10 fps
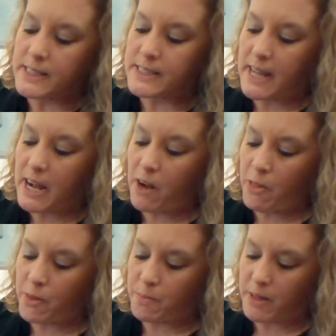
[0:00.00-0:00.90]

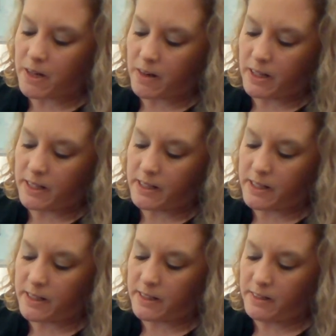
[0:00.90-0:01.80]
South
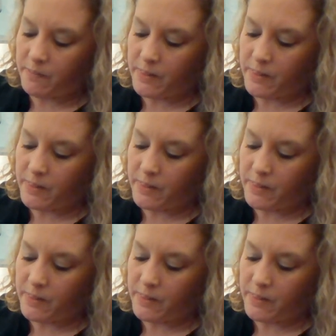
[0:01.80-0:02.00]
America.